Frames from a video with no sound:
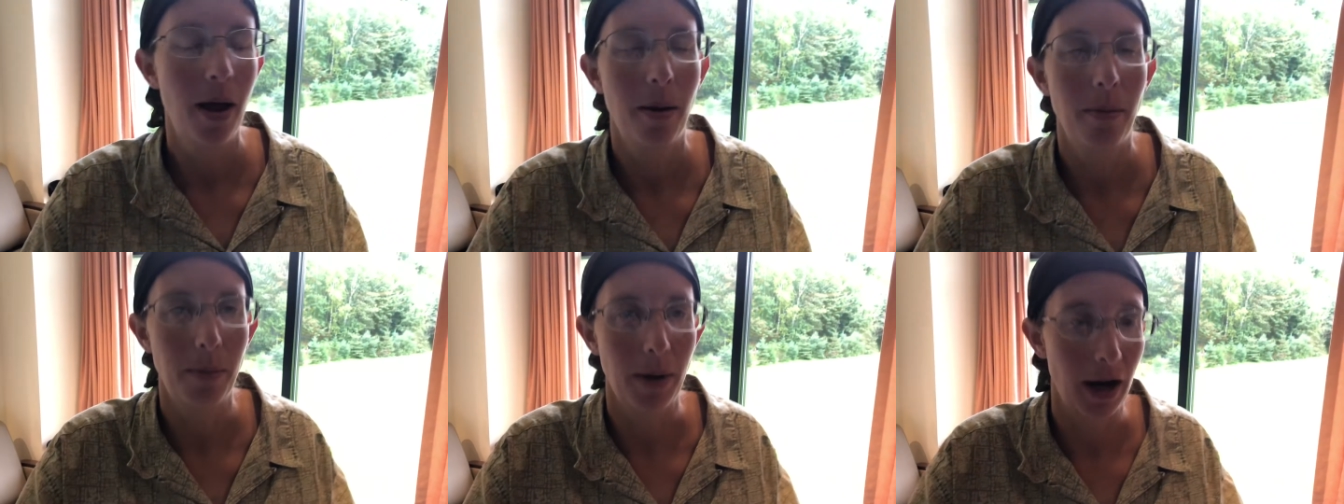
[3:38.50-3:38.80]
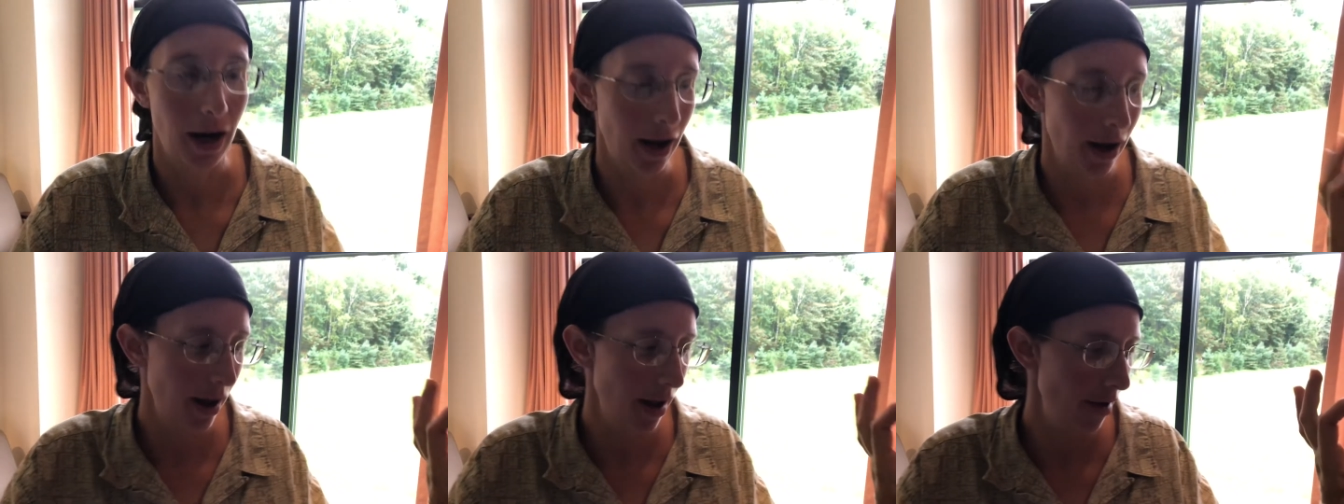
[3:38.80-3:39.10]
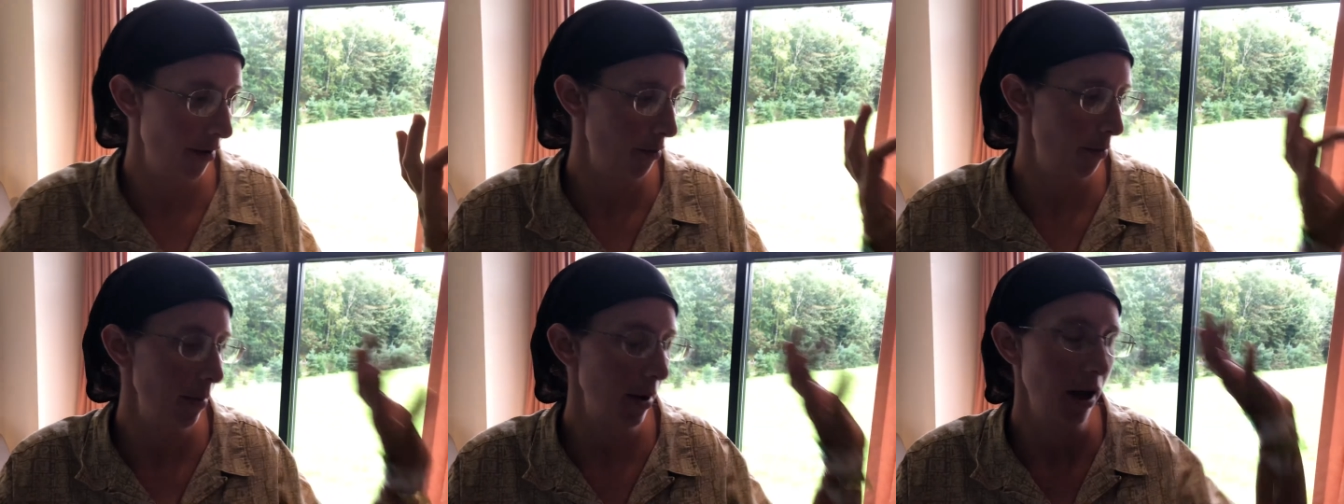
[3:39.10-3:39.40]
but I
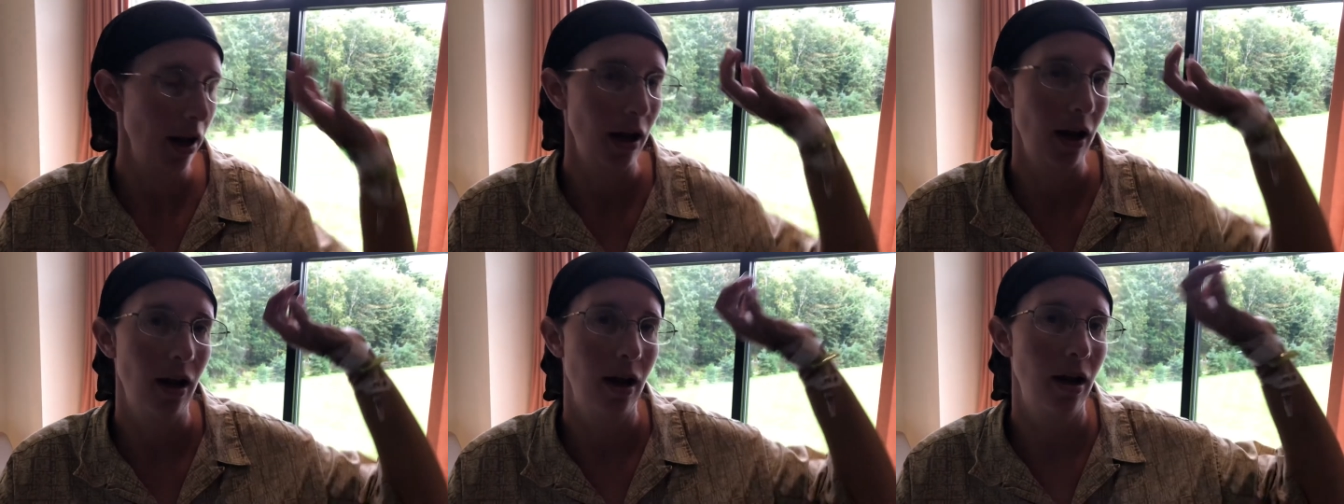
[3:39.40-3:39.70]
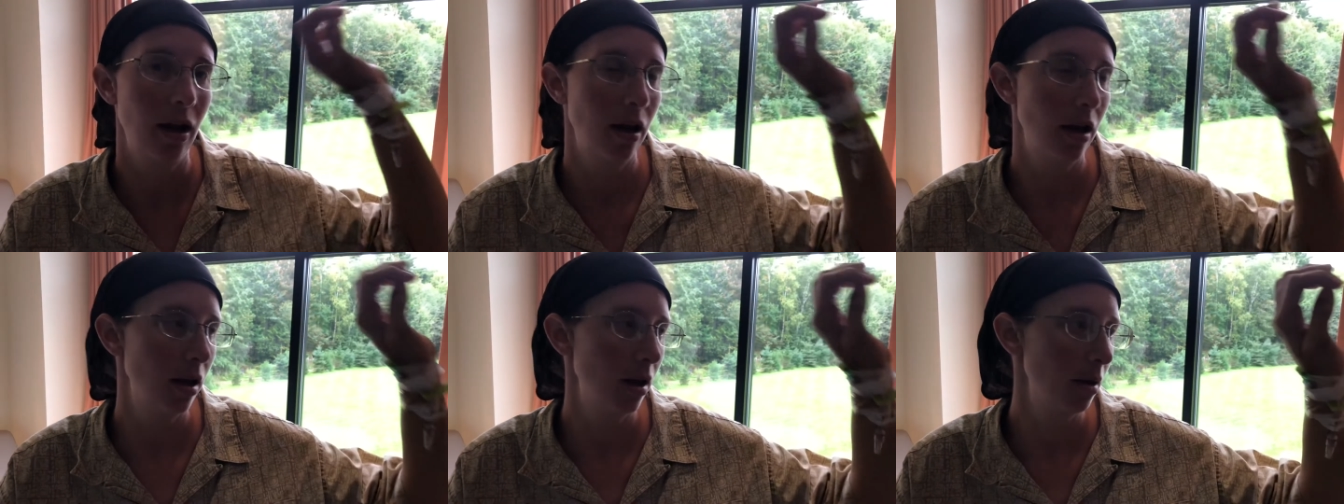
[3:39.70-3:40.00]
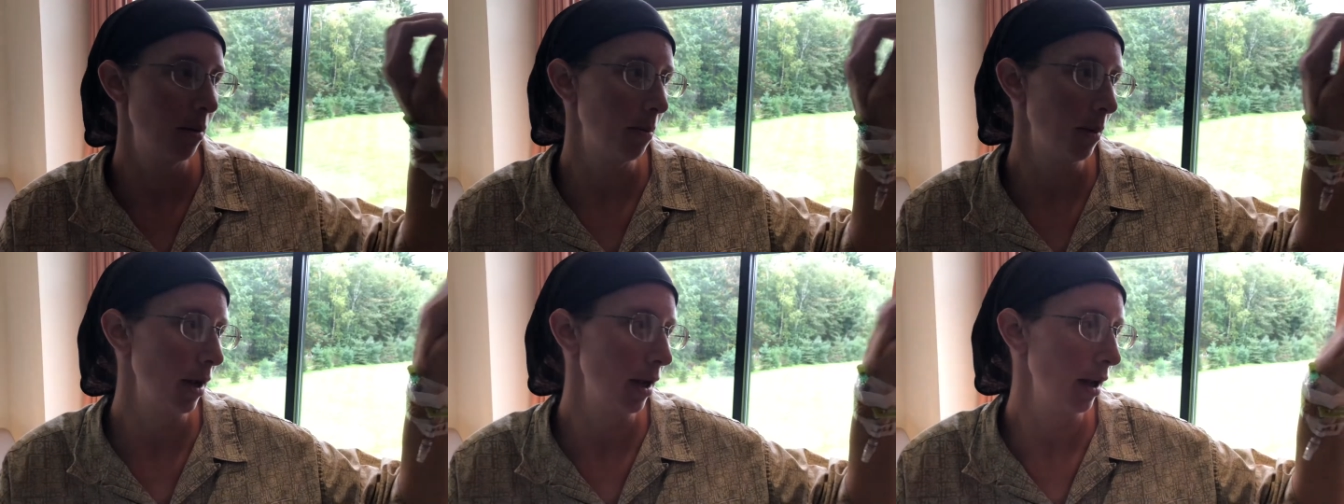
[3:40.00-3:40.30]
have my
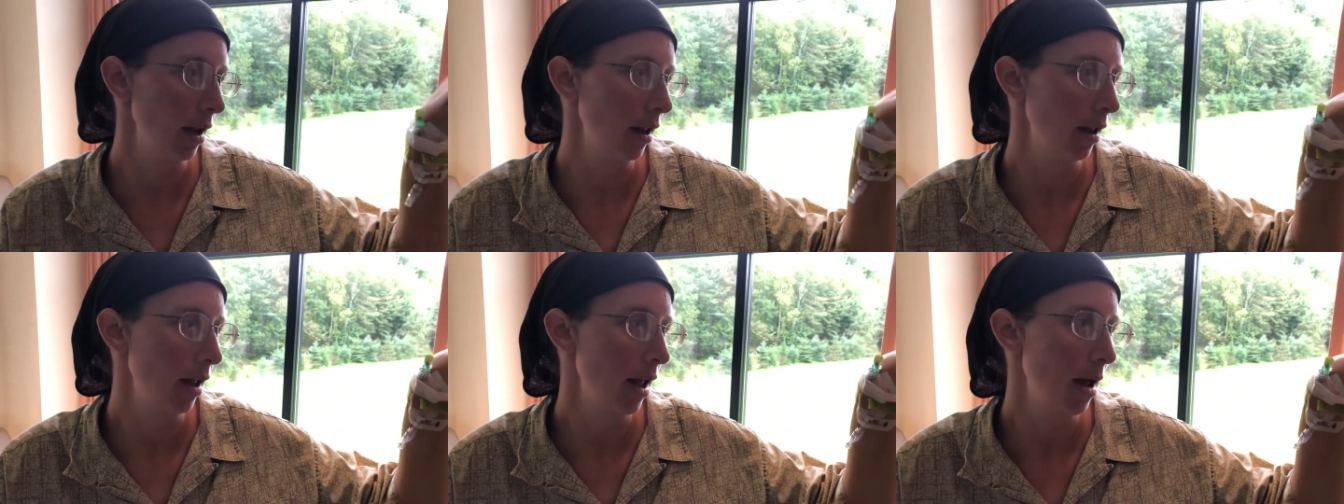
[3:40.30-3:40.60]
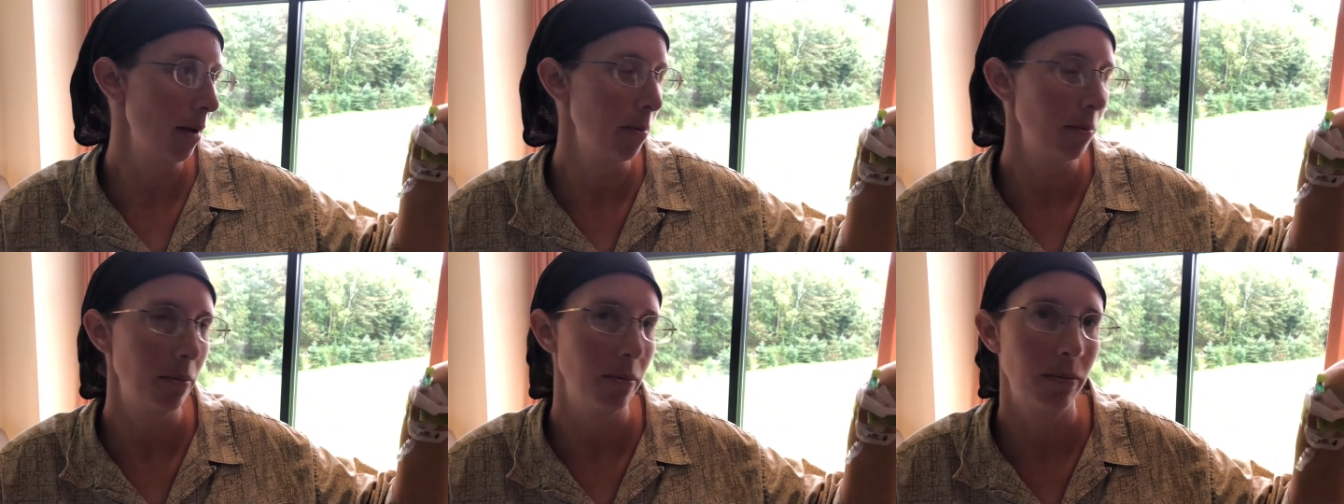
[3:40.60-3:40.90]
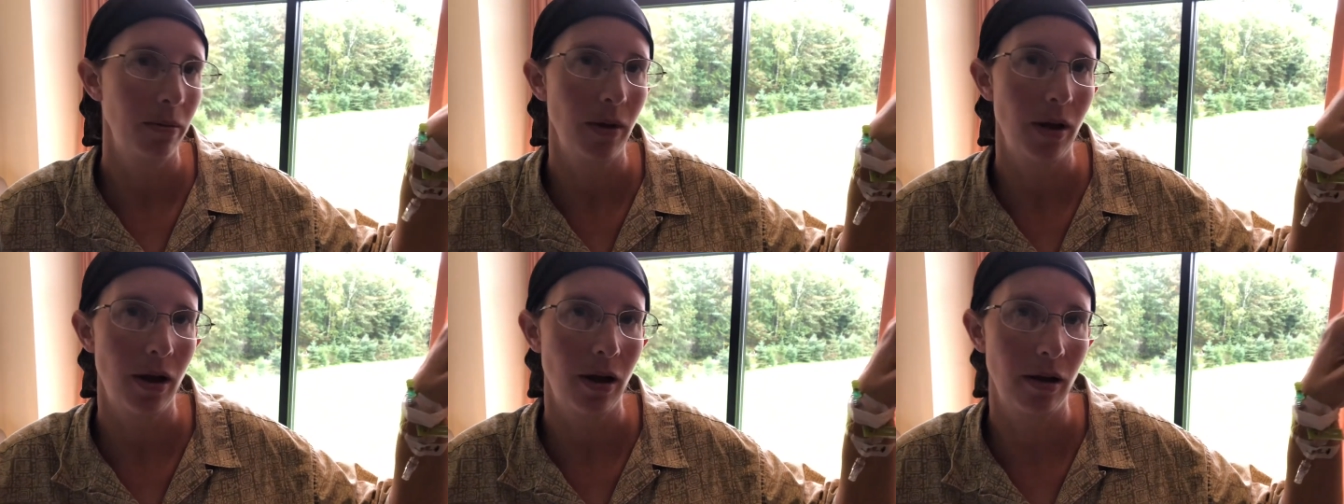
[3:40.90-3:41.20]
my hep
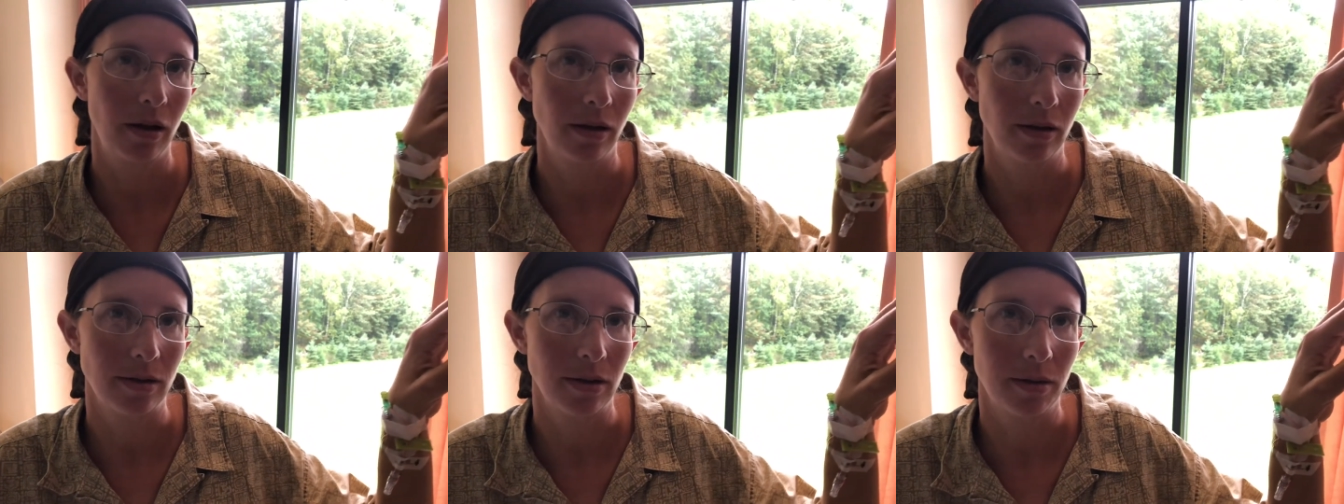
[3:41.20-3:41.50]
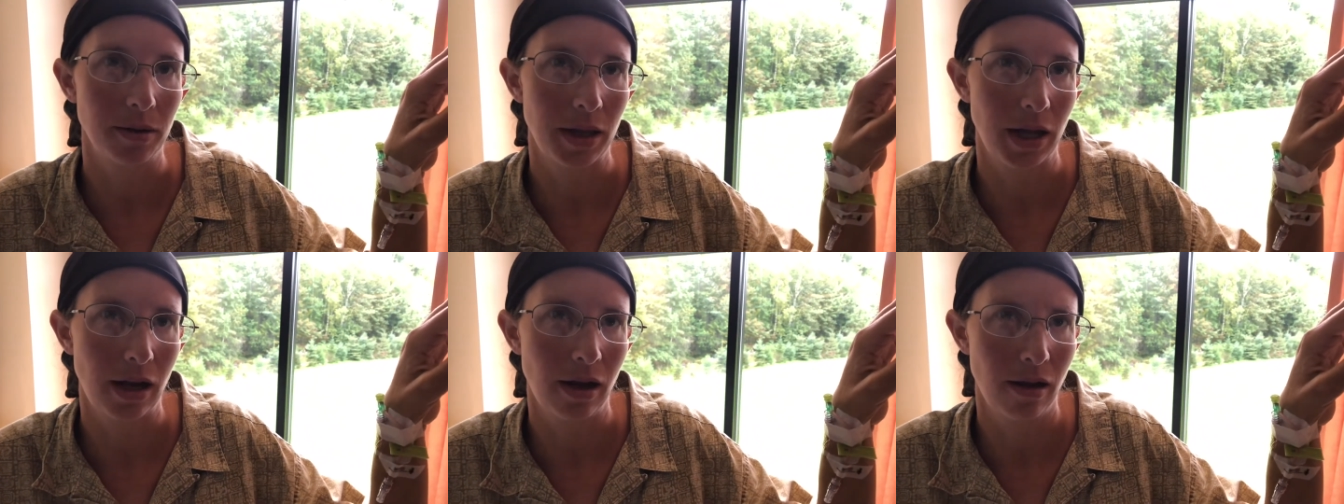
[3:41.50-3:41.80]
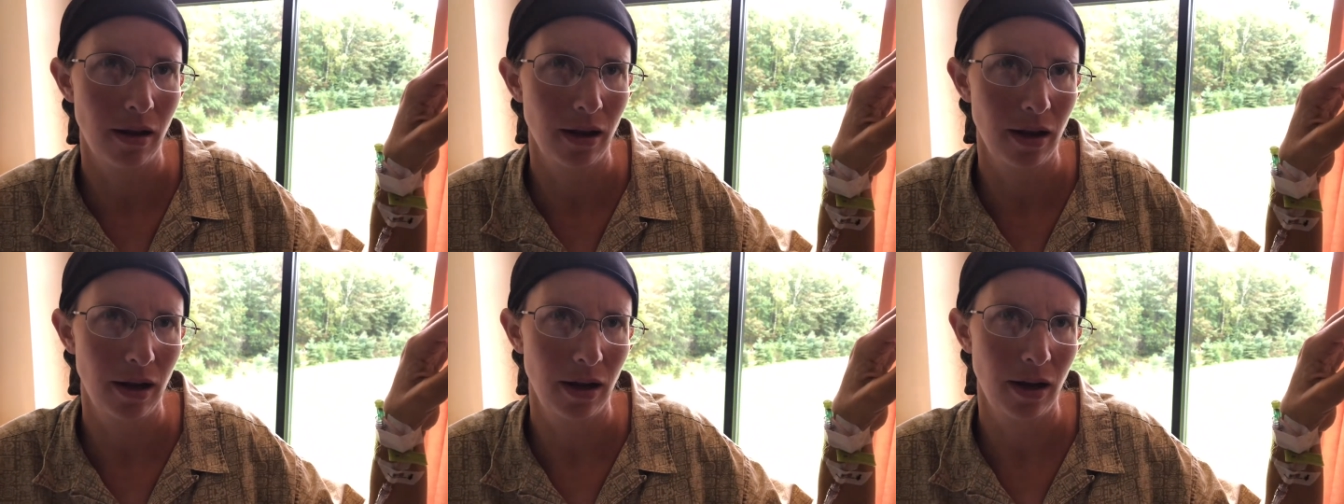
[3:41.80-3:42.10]
lock is what they
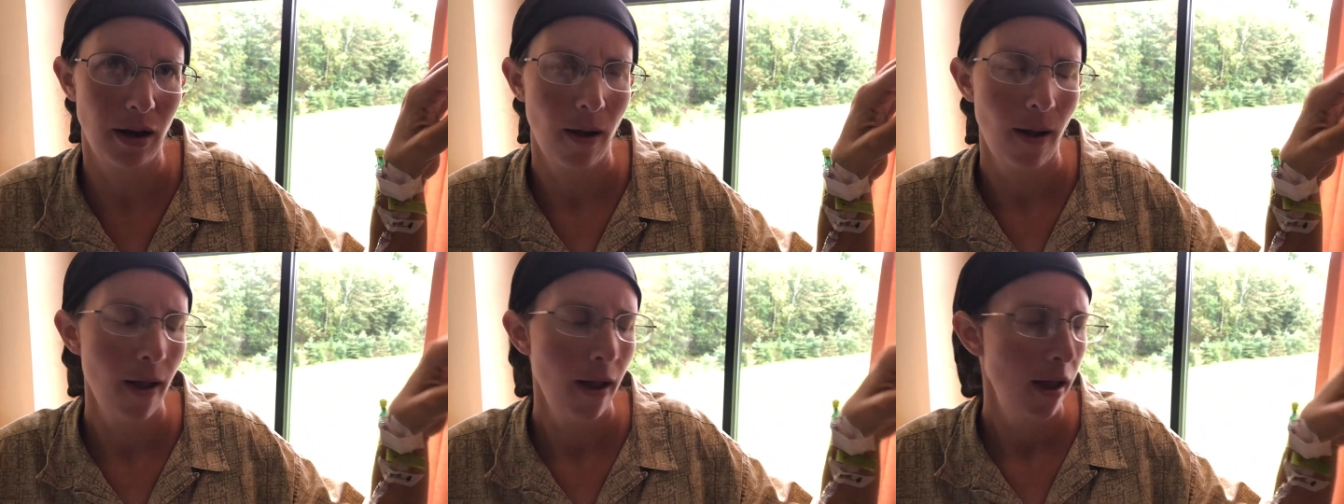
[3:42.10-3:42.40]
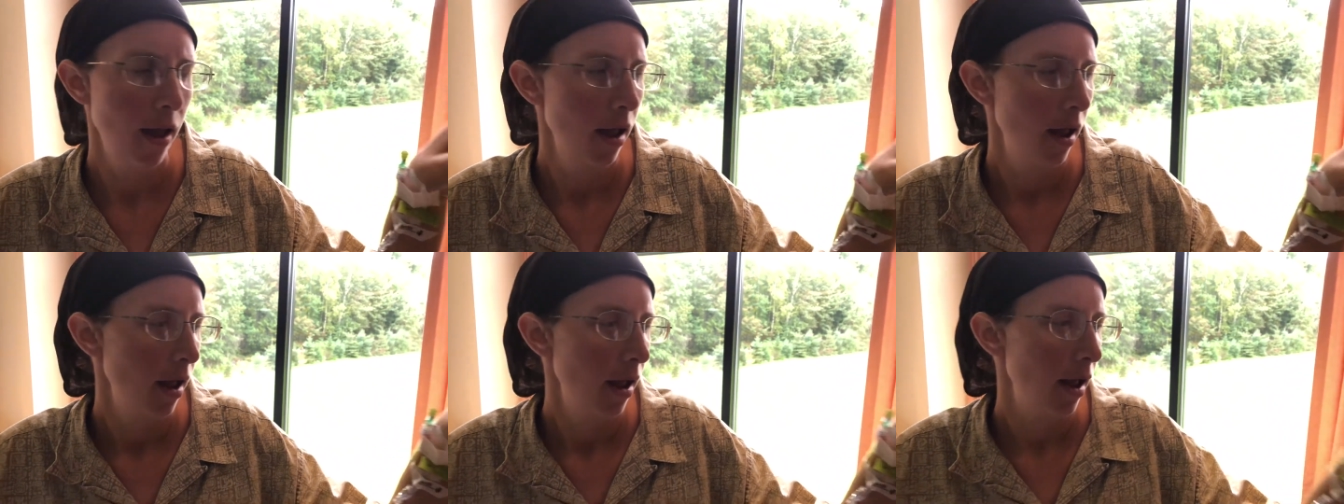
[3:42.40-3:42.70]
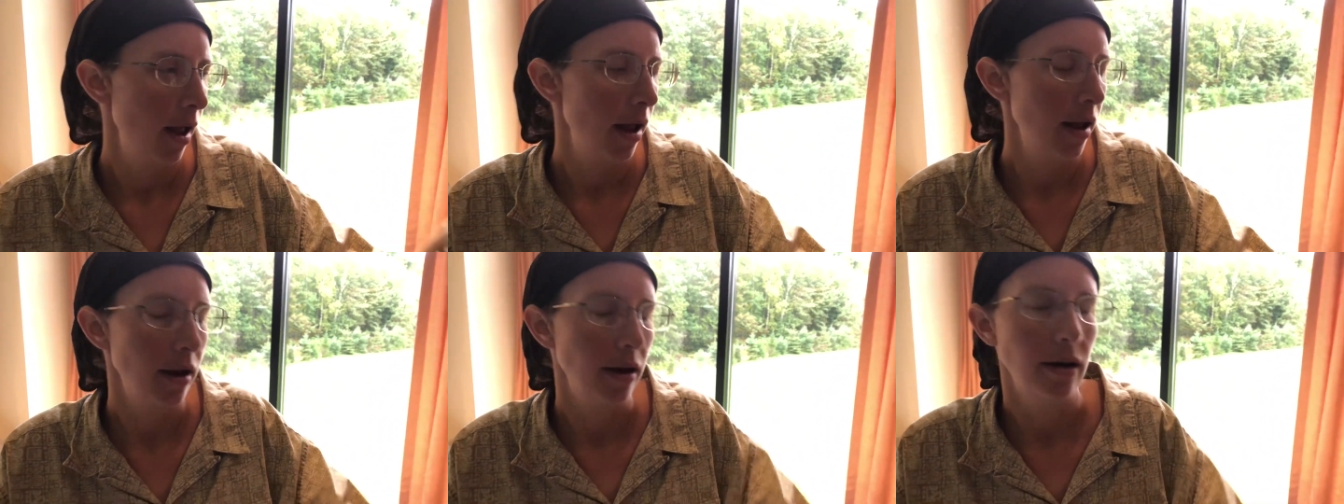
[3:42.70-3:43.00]
call it, mm -hmm.